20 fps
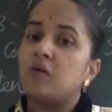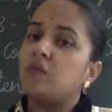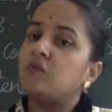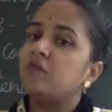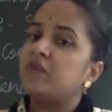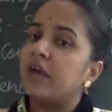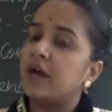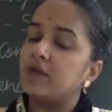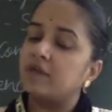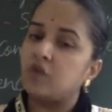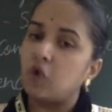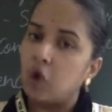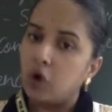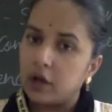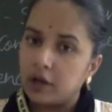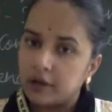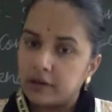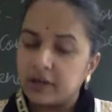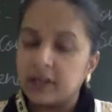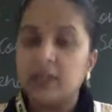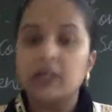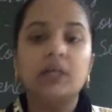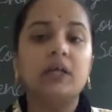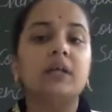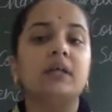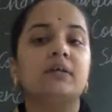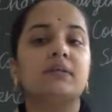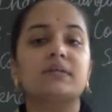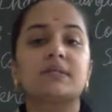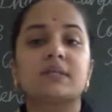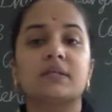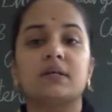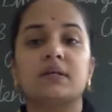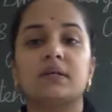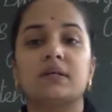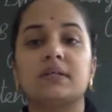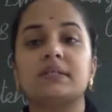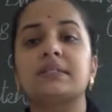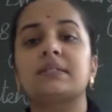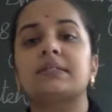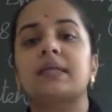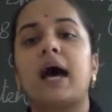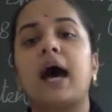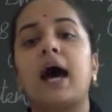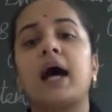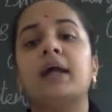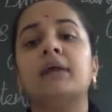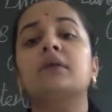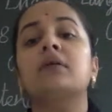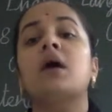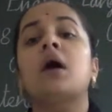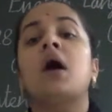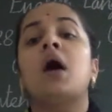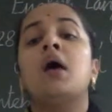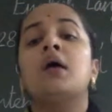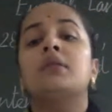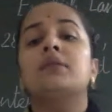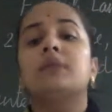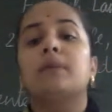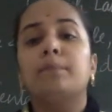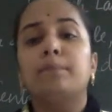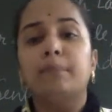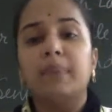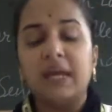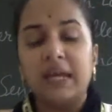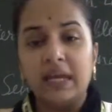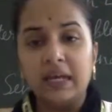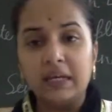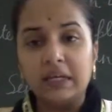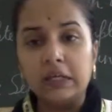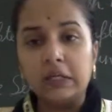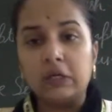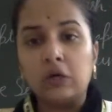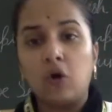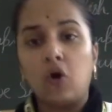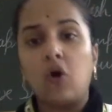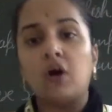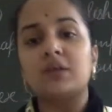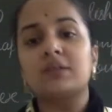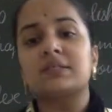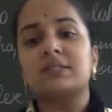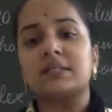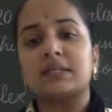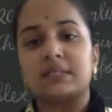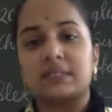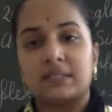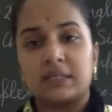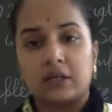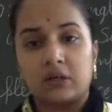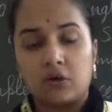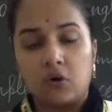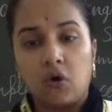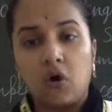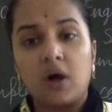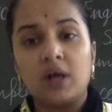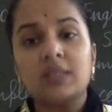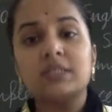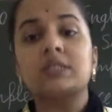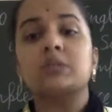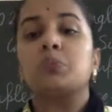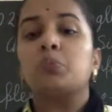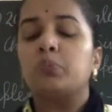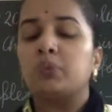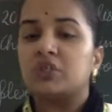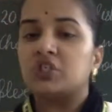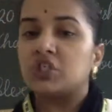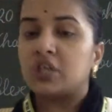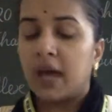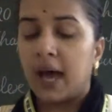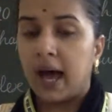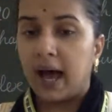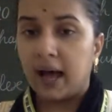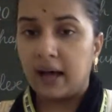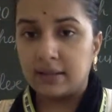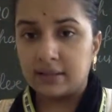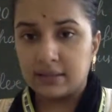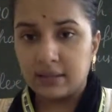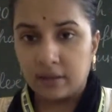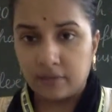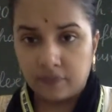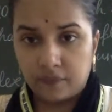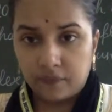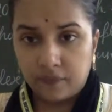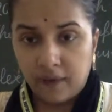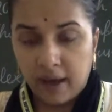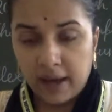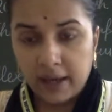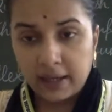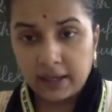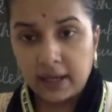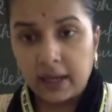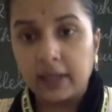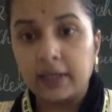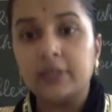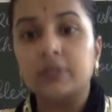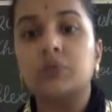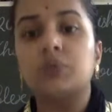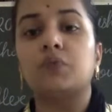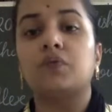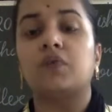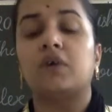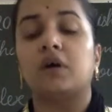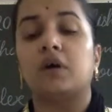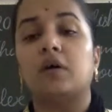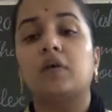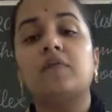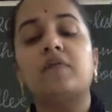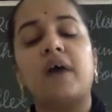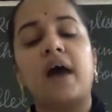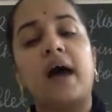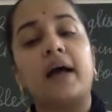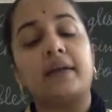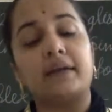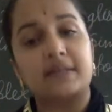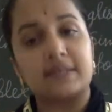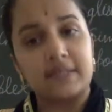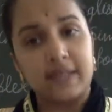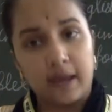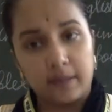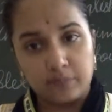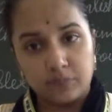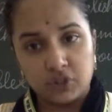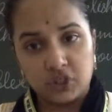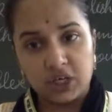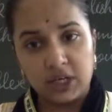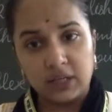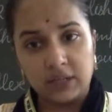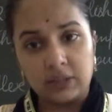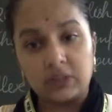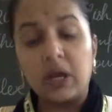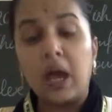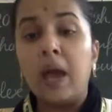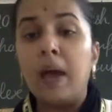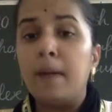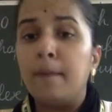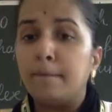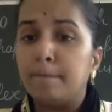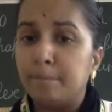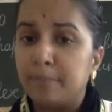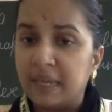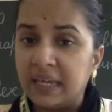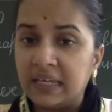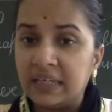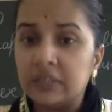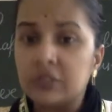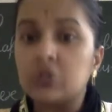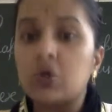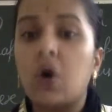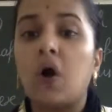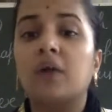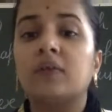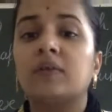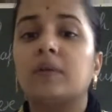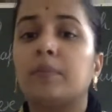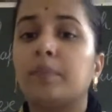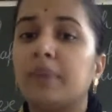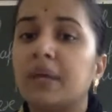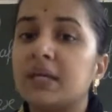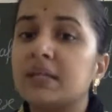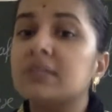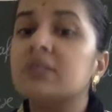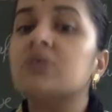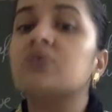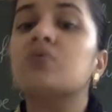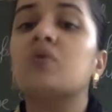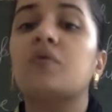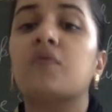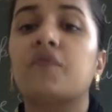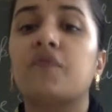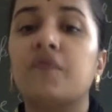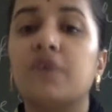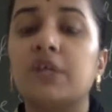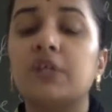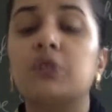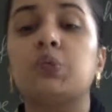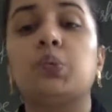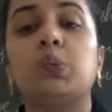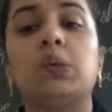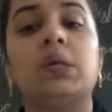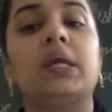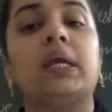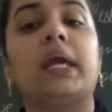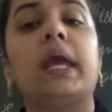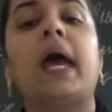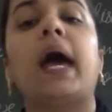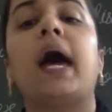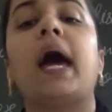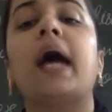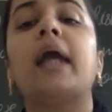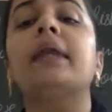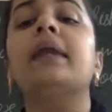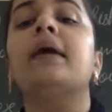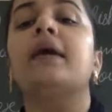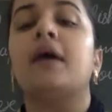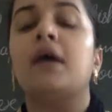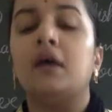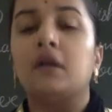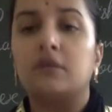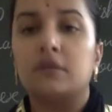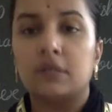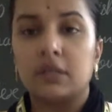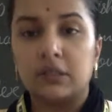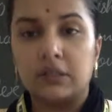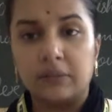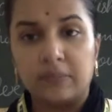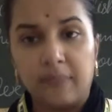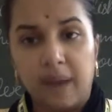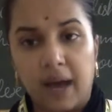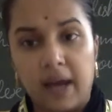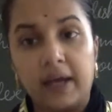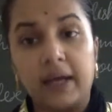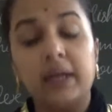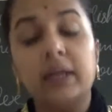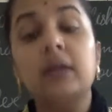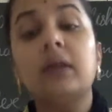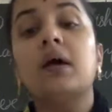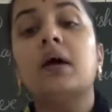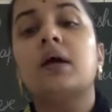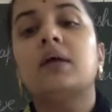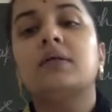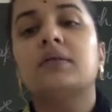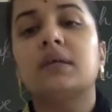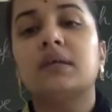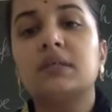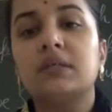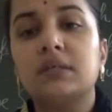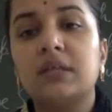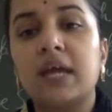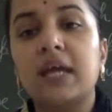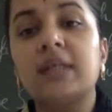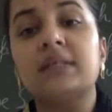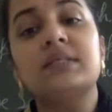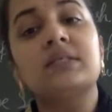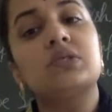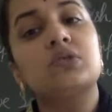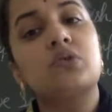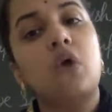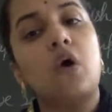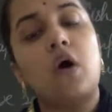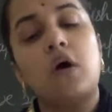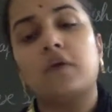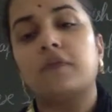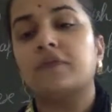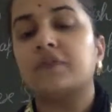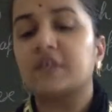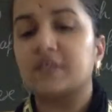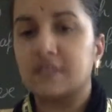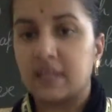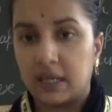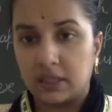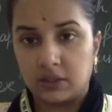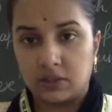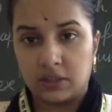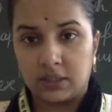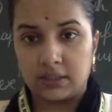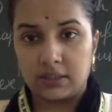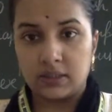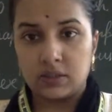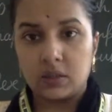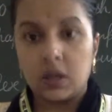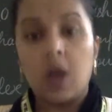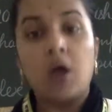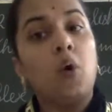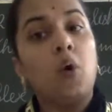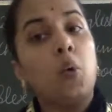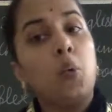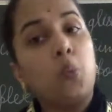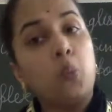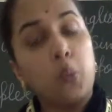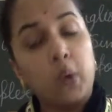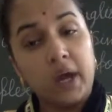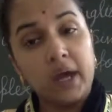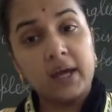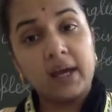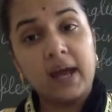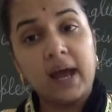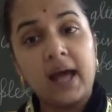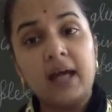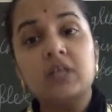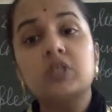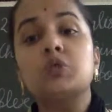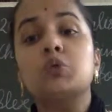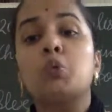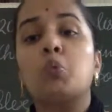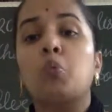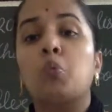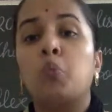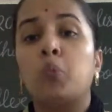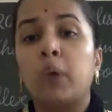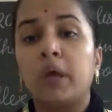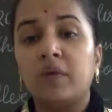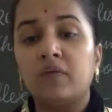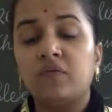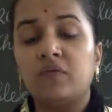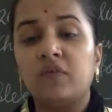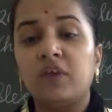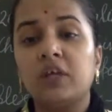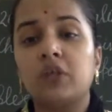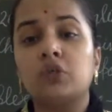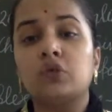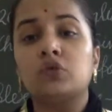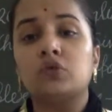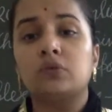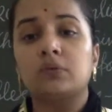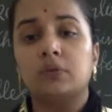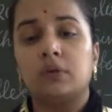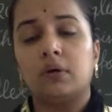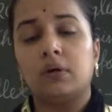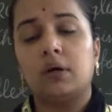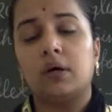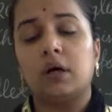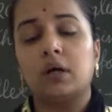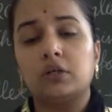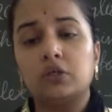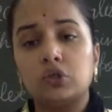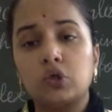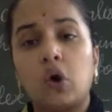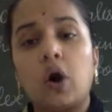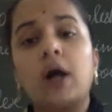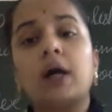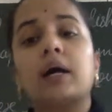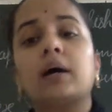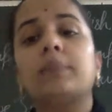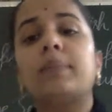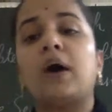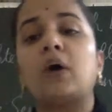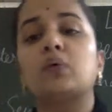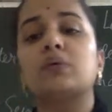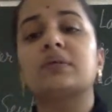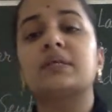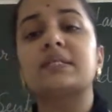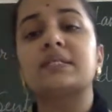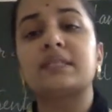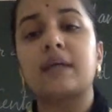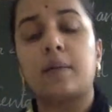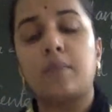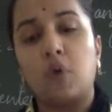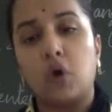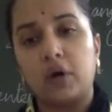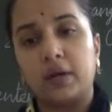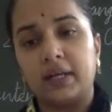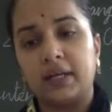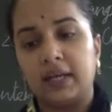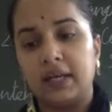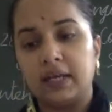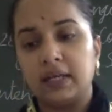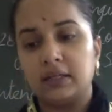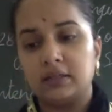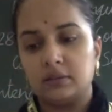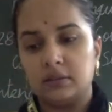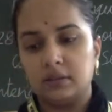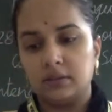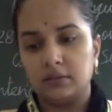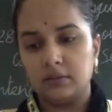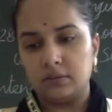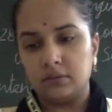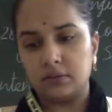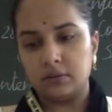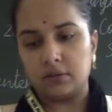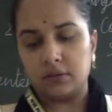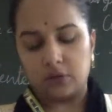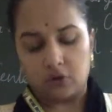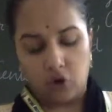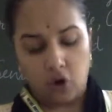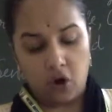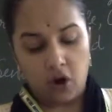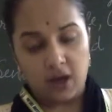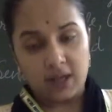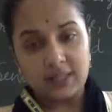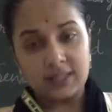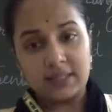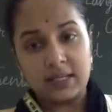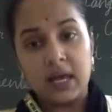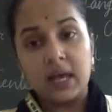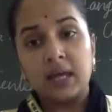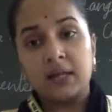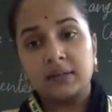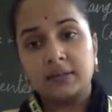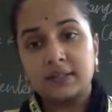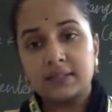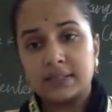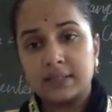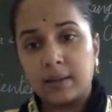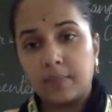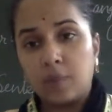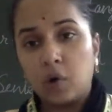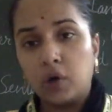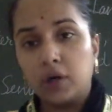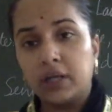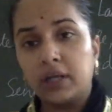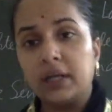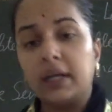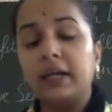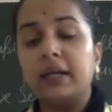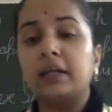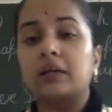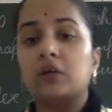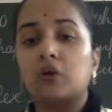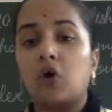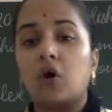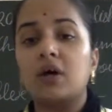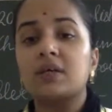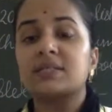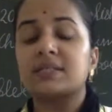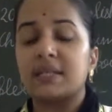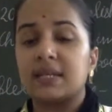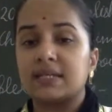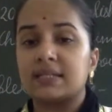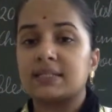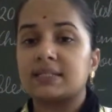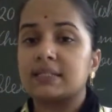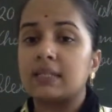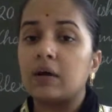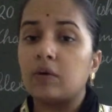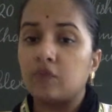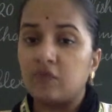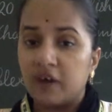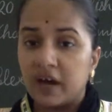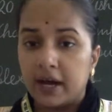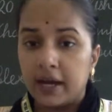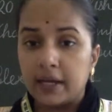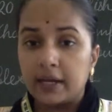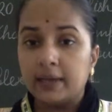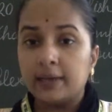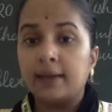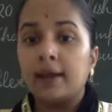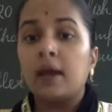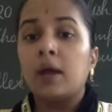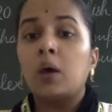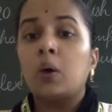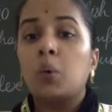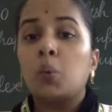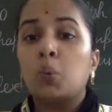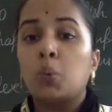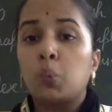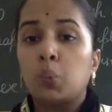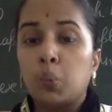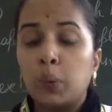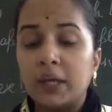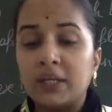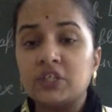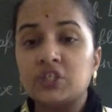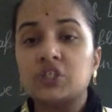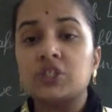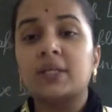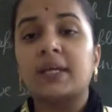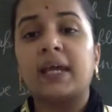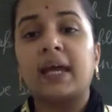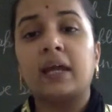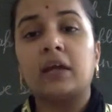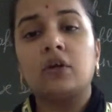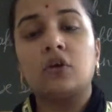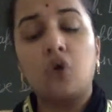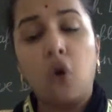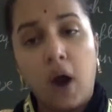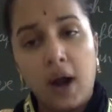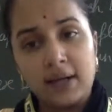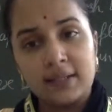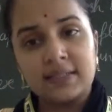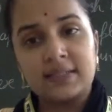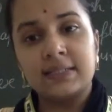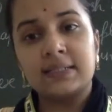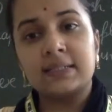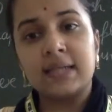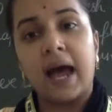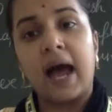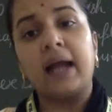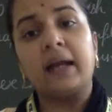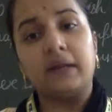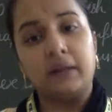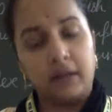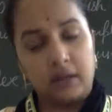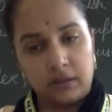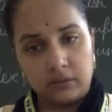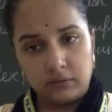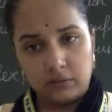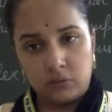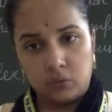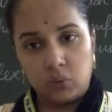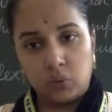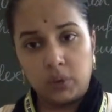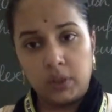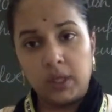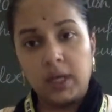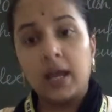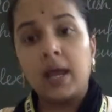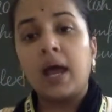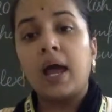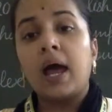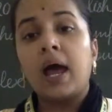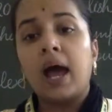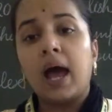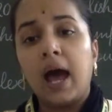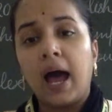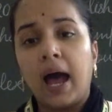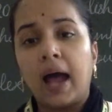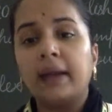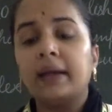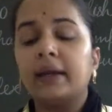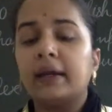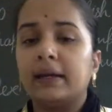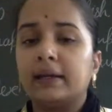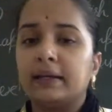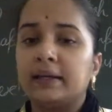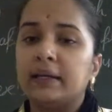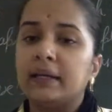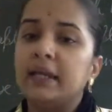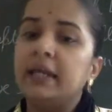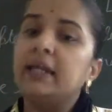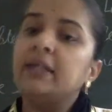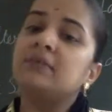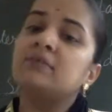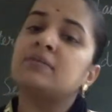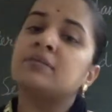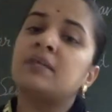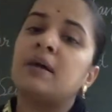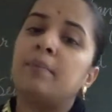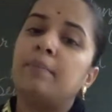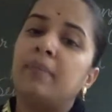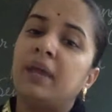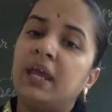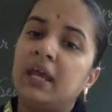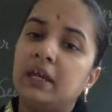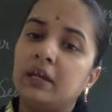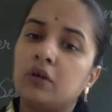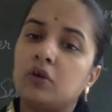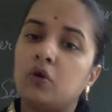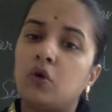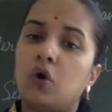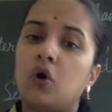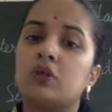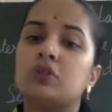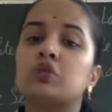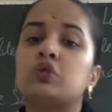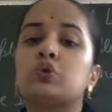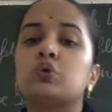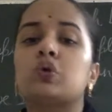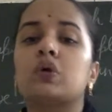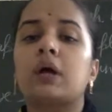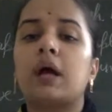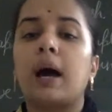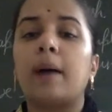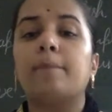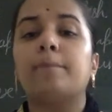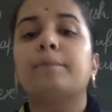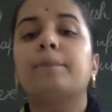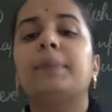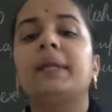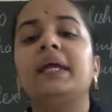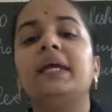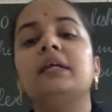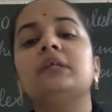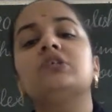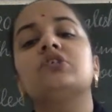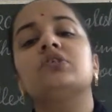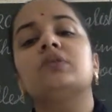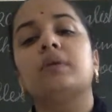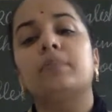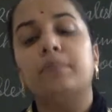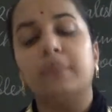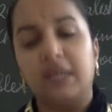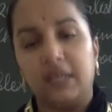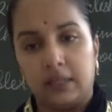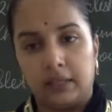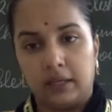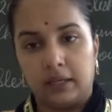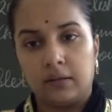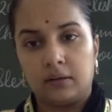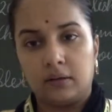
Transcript: We have already discussed that the main clause is the clause which has a finite verb and a subject, means on the basis of which we can determine the tense of the sentence. Whereas when we talk about the subordinate clause, the subordinate clause is the one which cannot stand alone and it needs the main clause to complete the meaning.